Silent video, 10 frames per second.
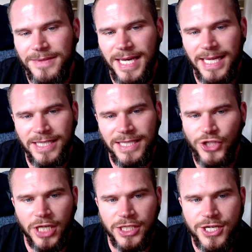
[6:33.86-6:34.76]
it's
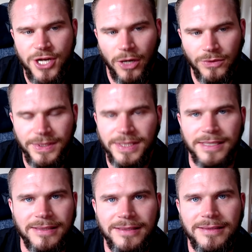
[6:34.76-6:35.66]
just
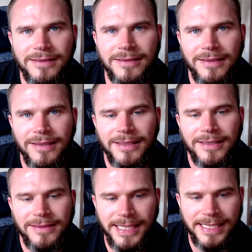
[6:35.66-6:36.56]
nonsense.
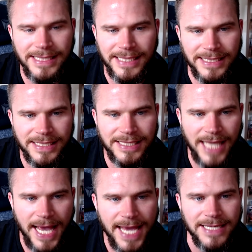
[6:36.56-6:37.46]
This is
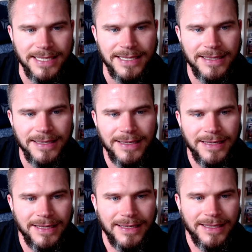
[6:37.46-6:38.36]
insane.
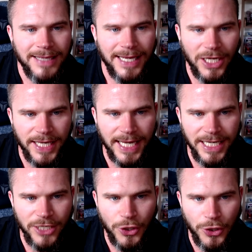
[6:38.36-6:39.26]
And like, and
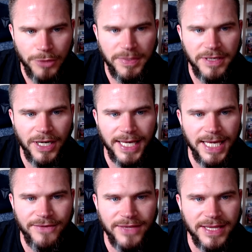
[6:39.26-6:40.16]
it could be like
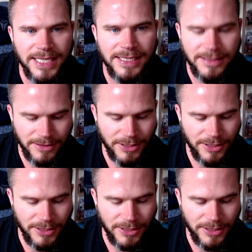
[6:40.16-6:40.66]
even this, you